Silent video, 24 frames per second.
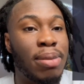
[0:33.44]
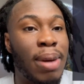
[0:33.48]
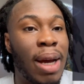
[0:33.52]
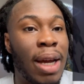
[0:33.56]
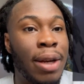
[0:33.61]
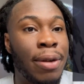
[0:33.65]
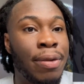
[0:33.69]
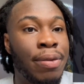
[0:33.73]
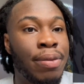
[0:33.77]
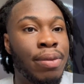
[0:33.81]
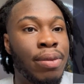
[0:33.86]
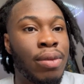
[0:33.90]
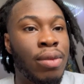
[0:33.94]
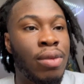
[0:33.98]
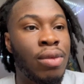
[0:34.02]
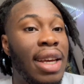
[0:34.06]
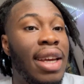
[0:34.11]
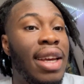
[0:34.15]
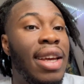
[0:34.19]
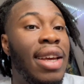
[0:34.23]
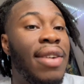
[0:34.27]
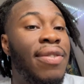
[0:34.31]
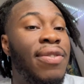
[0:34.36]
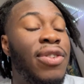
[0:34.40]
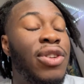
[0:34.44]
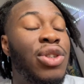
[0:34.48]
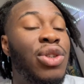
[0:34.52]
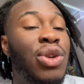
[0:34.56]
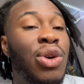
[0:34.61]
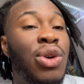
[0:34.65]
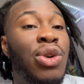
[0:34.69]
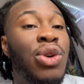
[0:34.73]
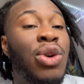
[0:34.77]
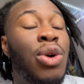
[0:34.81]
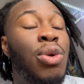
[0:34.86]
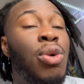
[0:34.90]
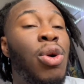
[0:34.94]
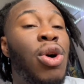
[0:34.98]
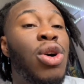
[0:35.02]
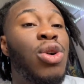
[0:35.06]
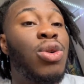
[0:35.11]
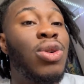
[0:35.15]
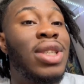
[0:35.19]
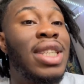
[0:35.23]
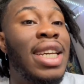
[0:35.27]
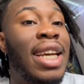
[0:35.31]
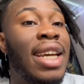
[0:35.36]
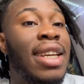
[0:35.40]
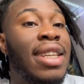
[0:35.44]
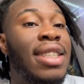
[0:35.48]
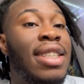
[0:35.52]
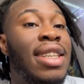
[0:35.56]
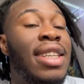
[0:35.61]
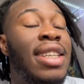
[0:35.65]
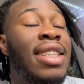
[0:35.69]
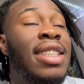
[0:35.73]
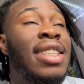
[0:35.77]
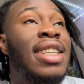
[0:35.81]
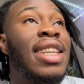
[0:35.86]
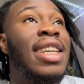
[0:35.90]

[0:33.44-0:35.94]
man. If you don't know what Corteiz is,